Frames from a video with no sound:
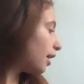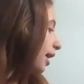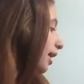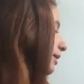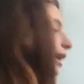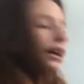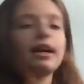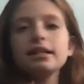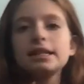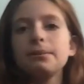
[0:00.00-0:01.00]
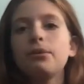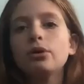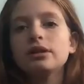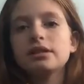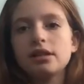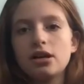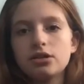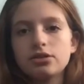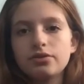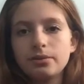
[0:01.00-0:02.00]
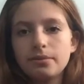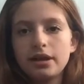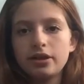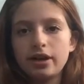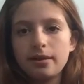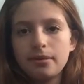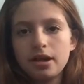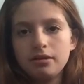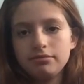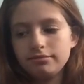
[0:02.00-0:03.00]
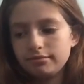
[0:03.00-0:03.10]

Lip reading: And I got some more socks from my grandma.